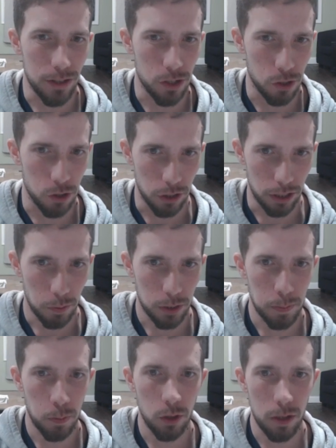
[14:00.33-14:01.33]
is good, with
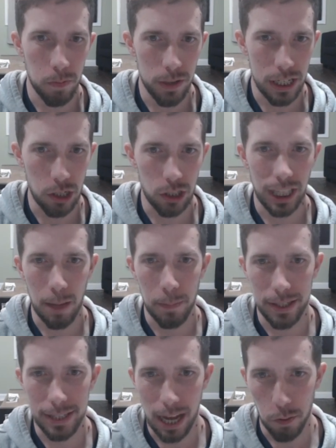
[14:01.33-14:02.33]
the point being you're
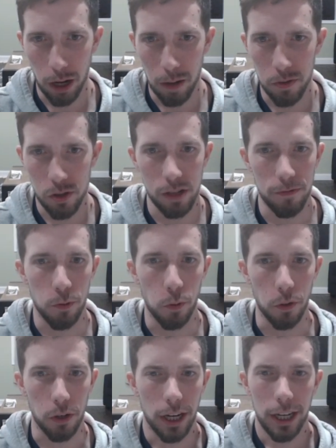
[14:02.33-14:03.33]
clamping down on
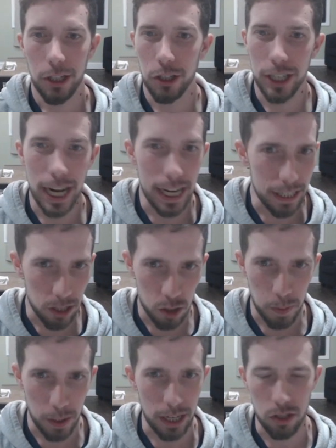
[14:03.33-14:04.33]
c4, you're gaining
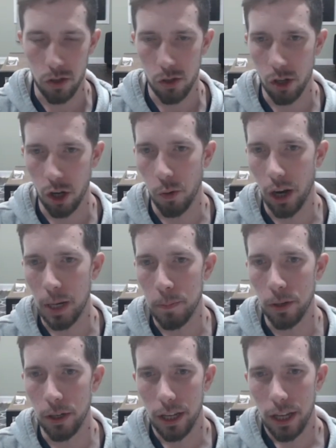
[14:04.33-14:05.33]
space, and so on.
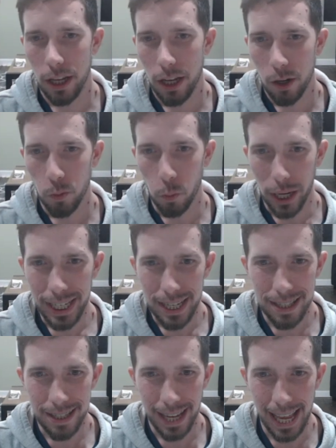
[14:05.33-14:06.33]
But white
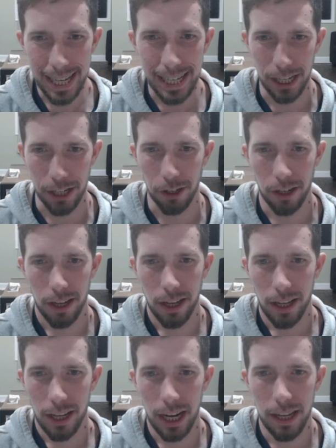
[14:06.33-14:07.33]
can take here,
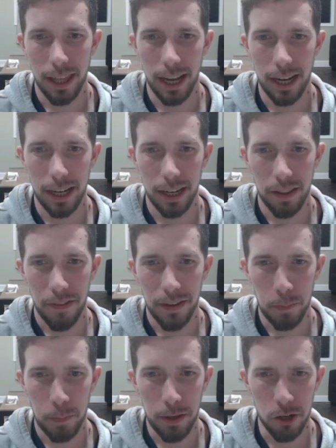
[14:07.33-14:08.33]
and then the
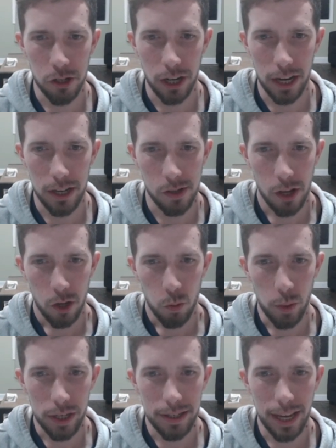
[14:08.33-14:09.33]
computer says
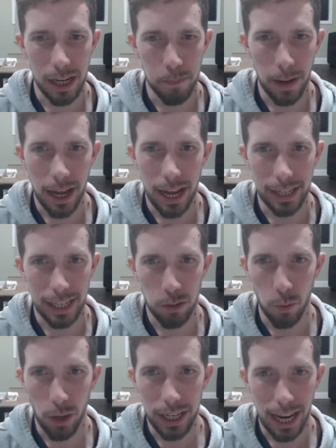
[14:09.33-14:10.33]
we take back, and
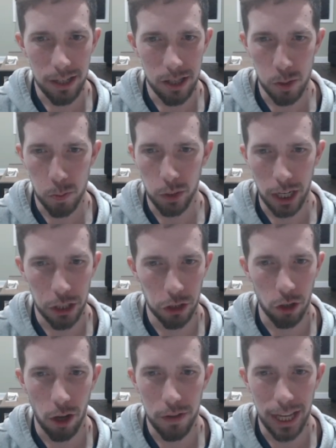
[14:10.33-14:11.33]
white has this
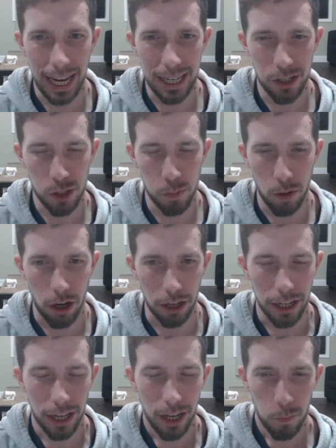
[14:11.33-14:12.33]
pressure on the a6 pawn,
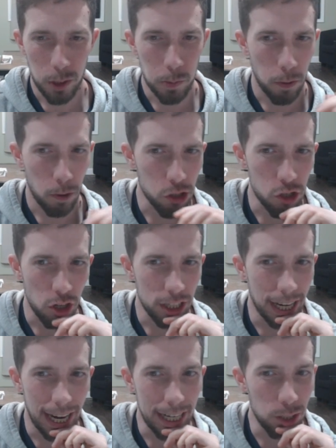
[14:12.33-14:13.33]
which personally
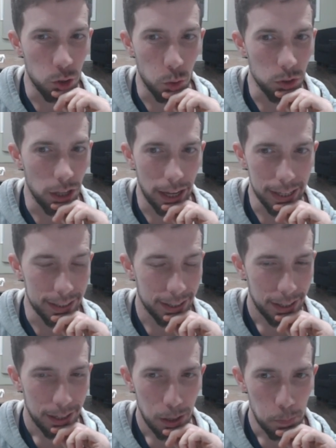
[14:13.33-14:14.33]
I don't like,
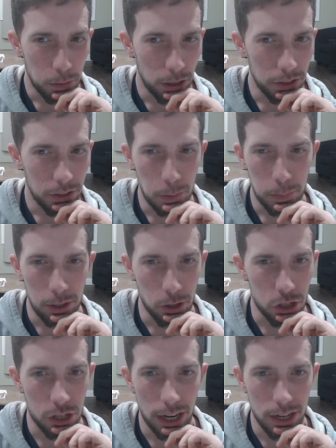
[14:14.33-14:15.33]
but the computer
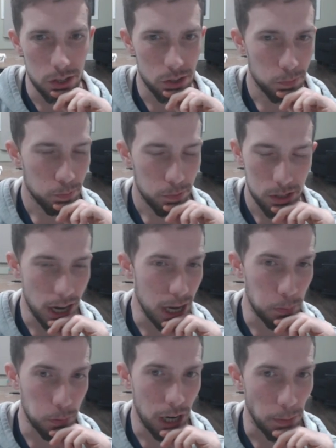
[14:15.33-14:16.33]
says it's not a
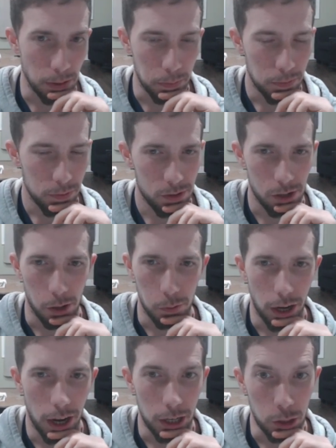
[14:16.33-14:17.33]
problem. So
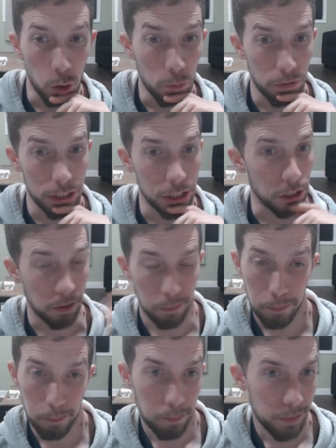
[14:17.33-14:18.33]
go figure.
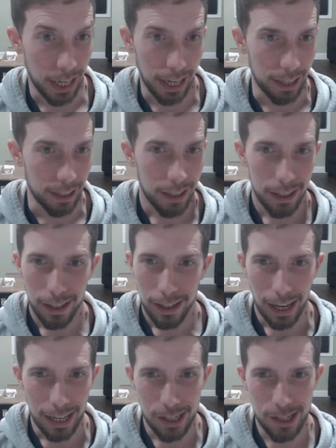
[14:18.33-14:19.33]
I
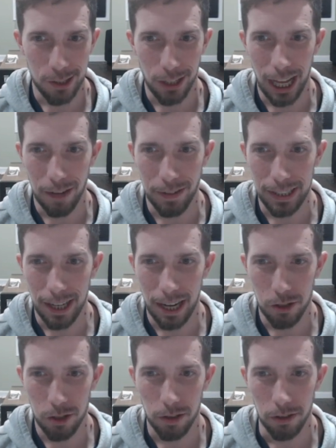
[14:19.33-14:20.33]
still have a
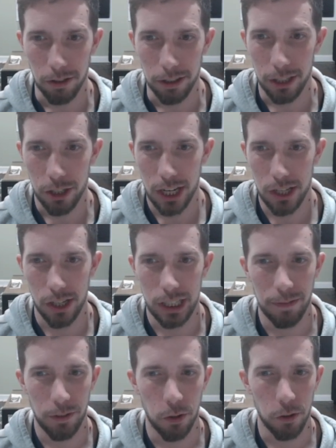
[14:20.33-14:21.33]
lot to learn. Chess is a
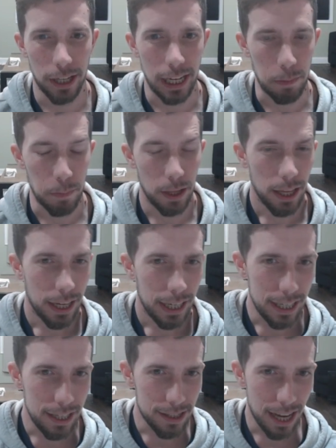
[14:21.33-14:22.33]
difficult game.
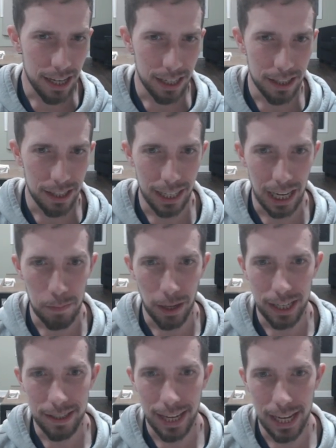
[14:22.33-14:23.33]
Instead, in the game,
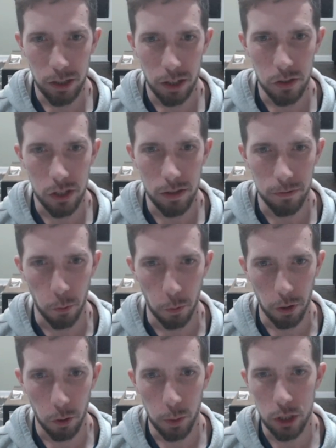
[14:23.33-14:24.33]
I take on
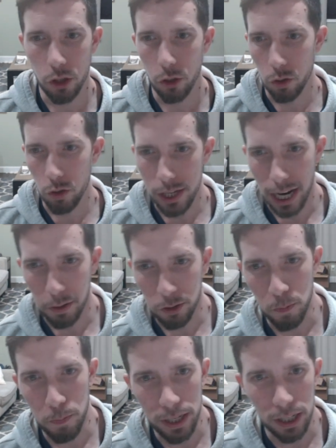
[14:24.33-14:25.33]
d4, which turns out
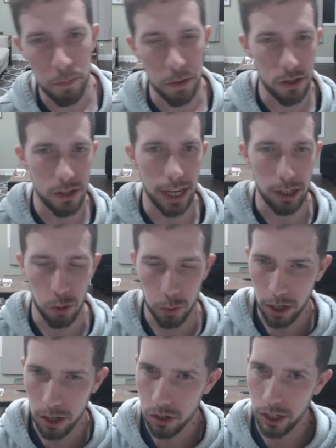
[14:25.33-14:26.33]
to be a mistake. So we're
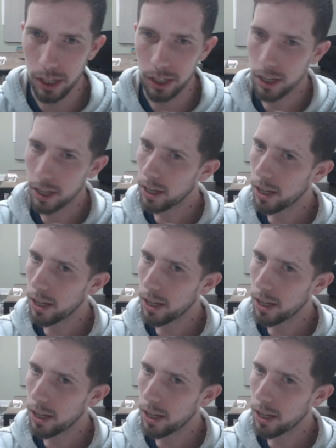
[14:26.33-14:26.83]
going to see